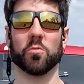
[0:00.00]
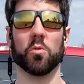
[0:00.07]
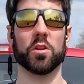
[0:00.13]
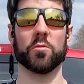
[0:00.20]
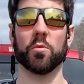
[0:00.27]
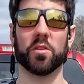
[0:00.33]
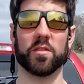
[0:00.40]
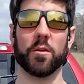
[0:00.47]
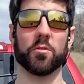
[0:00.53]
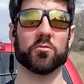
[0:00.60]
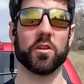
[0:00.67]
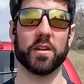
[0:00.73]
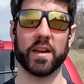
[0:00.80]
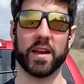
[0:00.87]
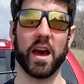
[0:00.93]
what it was I was
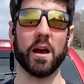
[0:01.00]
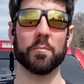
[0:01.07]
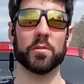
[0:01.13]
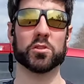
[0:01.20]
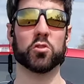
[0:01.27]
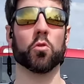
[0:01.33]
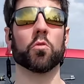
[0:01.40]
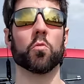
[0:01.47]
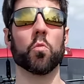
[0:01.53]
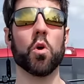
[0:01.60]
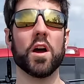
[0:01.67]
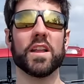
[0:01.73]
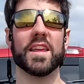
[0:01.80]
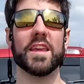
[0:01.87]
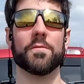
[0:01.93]
trying to accomplish or
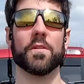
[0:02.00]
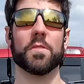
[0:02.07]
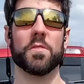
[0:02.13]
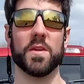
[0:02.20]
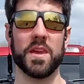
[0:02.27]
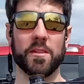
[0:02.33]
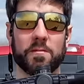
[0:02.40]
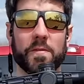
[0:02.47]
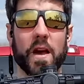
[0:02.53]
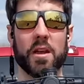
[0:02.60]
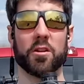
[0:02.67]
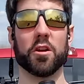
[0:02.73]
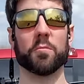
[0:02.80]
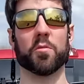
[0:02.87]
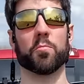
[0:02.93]
what even these
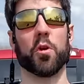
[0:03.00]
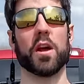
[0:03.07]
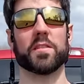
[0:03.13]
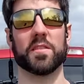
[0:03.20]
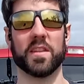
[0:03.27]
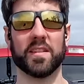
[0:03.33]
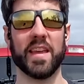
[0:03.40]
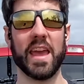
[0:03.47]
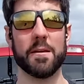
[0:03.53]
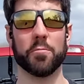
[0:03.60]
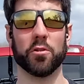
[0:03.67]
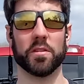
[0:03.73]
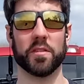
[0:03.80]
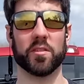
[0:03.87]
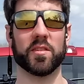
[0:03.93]
firearms brought to the
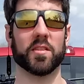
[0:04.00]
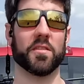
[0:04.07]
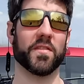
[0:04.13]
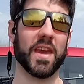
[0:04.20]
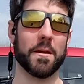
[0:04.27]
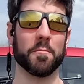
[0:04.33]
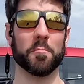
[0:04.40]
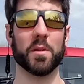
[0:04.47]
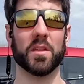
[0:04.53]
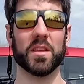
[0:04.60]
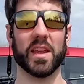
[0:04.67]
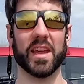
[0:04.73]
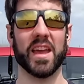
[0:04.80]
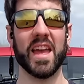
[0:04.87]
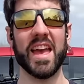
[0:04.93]
table in the sense of
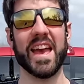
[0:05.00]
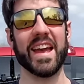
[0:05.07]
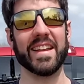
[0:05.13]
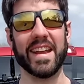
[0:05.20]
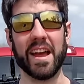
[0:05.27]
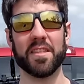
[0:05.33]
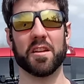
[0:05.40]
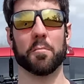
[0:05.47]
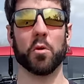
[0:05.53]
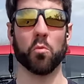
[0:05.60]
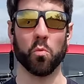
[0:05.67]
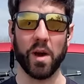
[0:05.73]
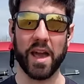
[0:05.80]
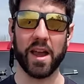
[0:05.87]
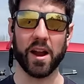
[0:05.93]
capability. And now that I'm
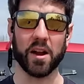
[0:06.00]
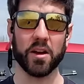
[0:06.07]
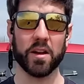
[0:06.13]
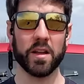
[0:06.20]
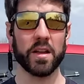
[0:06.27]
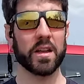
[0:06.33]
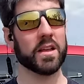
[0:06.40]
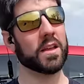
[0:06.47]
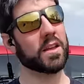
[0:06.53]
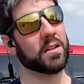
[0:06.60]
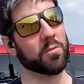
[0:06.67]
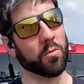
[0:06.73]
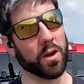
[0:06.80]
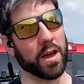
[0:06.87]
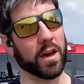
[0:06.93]
aware,
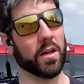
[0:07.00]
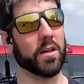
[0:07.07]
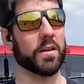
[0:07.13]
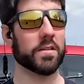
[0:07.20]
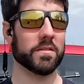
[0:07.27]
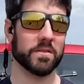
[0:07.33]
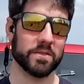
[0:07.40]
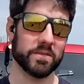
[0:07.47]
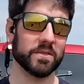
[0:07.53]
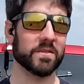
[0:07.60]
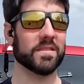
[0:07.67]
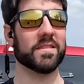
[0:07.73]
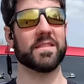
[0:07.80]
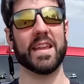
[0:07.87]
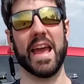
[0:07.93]
well,
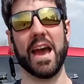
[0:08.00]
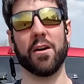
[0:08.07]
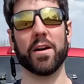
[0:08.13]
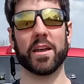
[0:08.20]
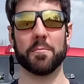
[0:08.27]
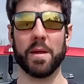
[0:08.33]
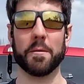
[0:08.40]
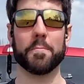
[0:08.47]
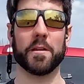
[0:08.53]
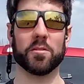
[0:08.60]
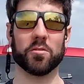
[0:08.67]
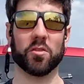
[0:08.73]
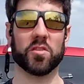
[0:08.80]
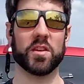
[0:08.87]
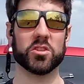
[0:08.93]
now I can make better
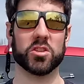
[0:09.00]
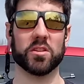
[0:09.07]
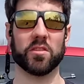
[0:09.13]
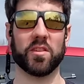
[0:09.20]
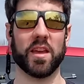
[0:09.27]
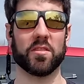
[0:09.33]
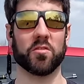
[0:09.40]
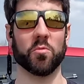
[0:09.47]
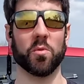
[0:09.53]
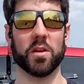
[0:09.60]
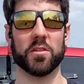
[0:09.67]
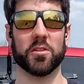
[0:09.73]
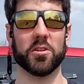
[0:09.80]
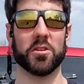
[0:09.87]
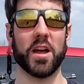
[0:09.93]
decisions as to
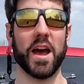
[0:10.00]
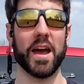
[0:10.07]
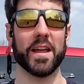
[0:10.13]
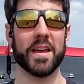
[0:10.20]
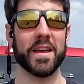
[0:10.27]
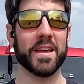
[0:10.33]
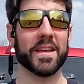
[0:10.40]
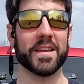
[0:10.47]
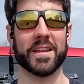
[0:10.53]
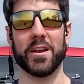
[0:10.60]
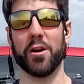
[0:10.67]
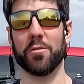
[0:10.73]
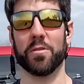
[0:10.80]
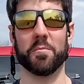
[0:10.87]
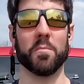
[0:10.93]
whether or not, you
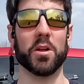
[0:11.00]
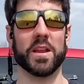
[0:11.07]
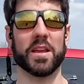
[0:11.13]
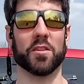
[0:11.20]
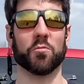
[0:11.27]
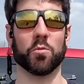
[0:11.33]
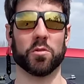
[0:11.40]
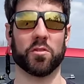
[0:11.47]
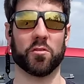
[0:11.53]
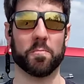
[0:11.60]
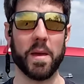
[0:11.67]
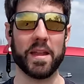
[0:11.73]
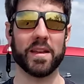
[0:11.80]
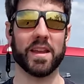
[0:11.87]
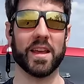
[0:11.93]
know, the money is worth
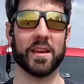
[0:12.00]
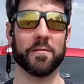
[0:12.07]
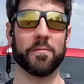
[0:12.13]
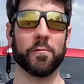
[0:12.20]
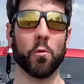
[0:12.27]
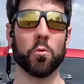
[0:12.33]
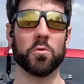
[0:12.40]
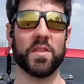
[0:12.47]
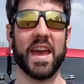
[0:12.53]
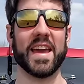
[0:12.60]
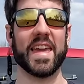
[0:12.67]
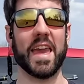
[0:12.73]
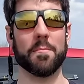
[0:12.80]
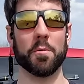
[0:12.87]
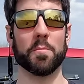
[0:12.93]
spending for that
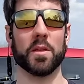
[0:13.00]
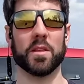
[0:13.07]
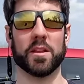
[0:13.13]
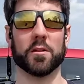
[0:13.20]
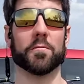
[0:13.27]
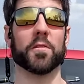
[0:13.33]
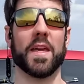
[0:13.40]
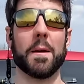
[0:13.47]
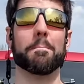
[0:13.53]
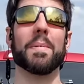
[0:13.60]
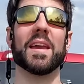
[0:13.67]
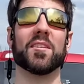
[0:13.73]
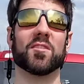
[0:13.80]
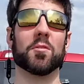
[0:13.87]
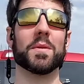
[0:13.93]
capability or for that
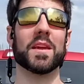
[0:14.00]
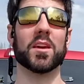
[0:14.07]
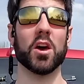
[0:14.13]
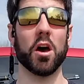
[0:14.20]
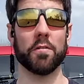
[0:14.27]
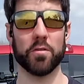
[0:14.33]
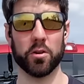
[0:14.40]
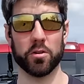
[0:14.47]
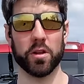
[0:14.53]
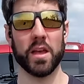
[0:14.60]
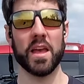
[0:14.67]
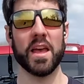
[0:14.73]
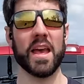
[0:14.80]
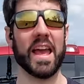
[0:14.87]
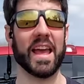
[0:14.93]
base to be covered.
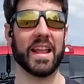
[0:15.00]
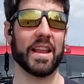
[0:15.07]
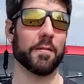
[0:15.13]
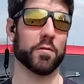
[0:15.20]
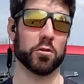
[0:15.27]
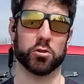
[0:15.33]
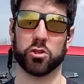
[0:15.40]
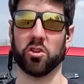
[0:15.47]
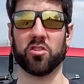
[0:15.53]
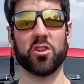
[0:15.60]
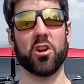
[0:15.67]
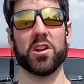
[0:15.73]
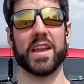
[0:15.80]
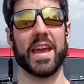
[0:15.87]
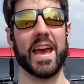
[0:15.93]
And if you're just
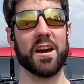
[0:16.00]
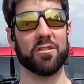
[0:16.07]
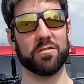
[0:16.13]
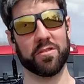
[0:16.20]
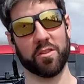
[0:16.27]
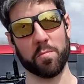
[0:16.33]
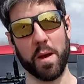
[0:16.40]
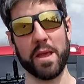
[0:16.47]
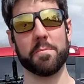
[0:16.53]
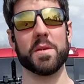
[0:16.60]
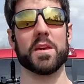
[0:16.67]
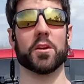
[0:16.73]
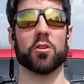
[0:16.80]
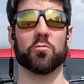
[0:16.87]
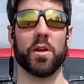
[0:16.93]
starting out, this might be
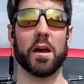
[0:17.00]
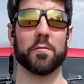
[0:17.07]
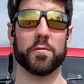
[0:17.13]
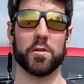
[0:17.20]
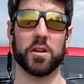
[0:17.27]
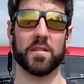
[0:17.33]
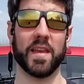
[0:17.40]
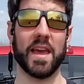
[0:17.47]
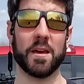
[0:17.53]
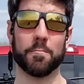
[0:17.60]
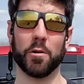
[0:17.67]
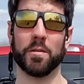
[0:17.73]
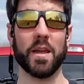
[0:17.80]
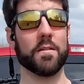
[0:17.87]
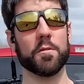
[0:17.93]
a good route for you to take,
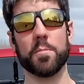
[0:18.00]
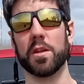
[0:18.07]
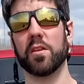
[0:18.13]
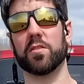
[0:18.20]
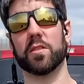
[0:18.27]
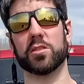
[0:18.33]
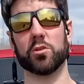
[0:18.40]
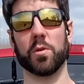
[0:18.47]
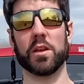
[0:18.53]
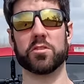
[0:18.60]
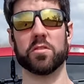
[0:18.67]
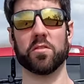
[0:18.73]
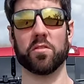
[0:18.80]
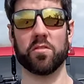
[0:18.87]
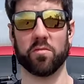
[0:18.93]
but everybody's
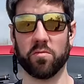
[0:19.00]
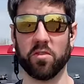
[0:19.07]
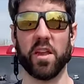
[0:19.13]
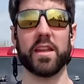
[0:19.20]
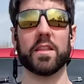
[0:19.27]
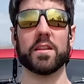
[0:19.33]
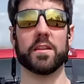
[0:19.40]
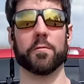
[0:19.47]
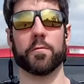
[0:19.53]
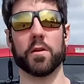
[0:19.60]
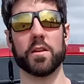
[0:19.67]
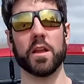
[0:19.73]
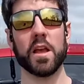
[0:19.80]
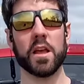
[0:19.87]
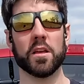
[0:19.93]
situation's slightly
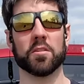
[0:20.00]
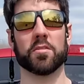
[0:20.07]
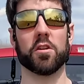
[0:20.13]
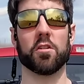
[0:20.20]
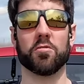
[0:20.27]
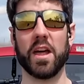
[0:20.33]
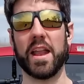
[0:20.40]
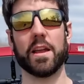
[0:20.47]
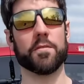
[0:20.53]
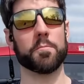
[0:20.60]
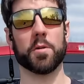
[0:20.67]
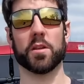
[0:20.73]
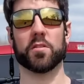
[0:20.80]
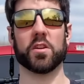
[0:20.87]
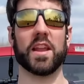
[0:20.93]
different. So not
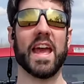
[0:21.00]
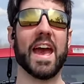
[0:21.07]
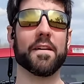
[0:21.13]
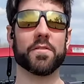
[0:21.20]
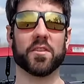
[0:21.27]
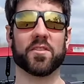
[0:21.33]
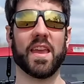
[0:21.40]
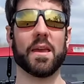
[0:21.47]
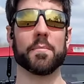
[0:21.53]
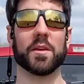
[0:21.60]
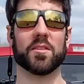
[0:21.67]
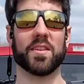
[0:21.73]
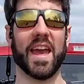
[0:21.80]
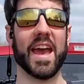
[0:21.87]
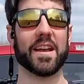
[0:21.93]
everybody's gonna have the same
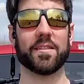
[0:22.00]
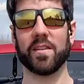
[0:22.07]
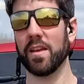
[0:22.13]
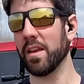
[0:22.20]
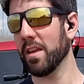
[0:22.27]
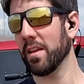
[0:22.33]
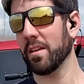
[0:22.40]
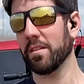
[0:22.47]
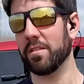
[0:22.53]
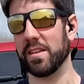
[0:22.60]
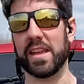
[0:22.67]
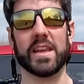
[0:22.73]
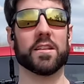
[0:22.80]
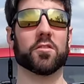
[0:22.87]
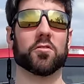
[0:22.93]
exact
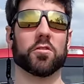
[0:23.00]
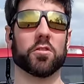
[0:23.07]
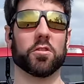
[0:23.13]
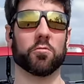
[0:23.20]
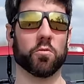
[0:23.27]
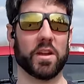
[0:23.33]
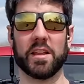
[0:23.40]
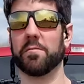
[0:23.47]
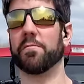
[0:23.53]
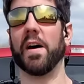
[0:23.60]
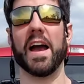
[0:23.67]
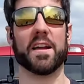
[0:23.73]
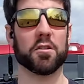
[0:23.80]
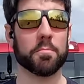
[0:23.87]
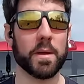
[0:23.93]
needs or
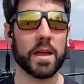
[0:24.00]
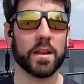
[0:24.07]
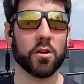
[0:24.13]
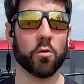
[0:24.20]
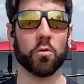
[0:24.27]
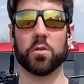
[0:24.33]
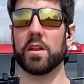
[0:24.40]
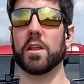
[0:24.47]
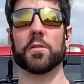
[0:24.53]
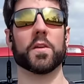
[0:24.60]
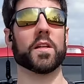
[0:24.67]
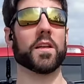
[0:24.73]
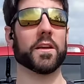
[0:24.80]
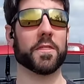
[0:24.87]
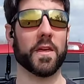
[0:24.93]
environment or anything
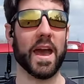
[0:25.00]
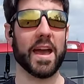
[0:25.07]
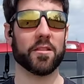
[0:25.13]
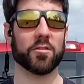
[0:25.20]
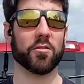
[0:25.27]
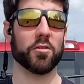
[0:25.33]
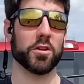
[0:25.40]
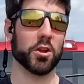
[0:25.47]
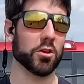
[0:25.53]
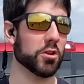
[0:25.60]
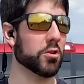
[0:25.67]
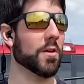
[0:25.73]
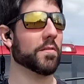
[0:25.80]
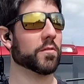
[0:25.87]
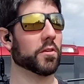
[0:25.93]
like that. So, you know, you
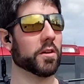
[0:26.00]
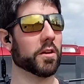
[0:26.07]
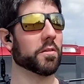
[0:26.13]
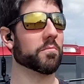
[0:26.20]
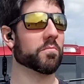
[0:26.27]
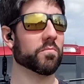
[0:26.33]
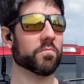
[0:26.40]
do have to